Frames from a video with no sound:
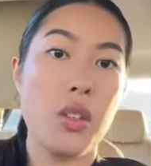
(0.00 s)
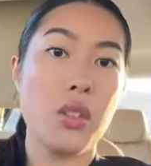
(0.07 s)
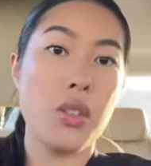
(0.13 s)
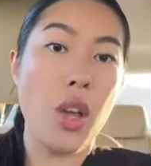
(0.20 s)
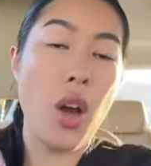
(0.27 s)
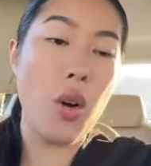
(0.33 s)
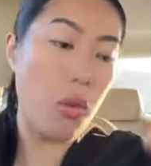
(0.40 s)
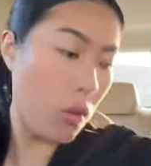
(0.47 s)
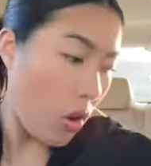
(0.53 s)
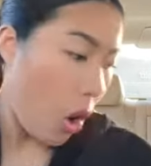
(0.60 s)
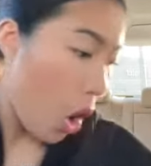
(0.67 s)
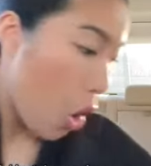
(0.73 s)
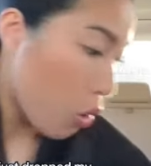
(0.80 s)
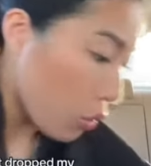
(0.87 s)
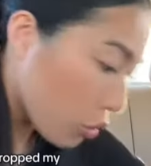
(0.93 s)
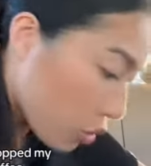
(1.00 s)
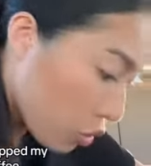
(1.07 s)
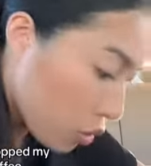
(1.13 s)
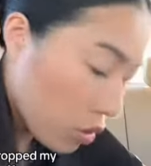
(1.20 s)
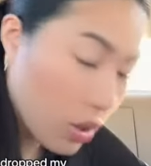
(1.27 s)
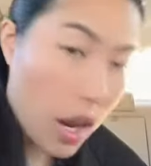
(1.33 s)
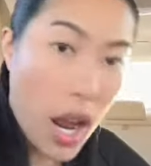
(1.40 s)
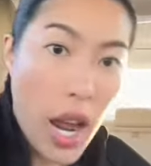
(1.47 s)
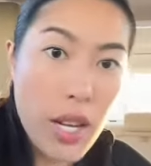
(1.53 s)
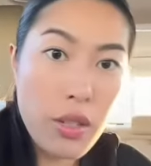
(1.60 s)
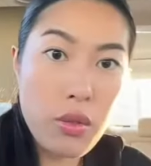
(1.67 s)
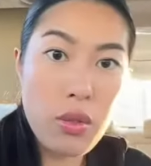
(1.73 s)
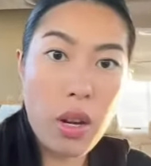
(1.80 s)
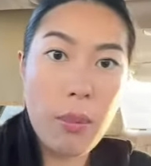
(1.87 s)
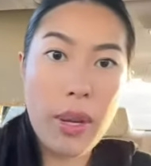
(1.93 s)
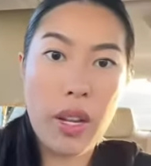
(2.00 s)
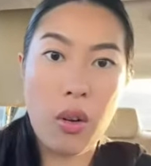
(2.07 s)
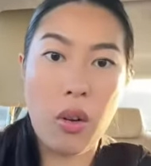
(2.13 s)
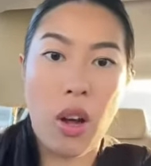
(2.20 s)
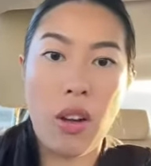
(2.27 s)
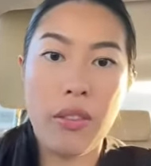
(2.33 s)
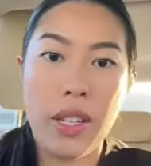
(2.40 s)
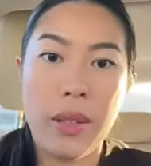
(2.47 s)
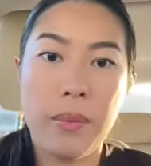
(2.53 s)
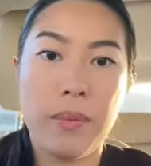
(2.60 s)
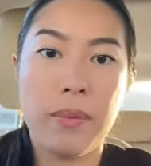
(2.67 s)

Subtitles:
So, I just dropped my whole coffee.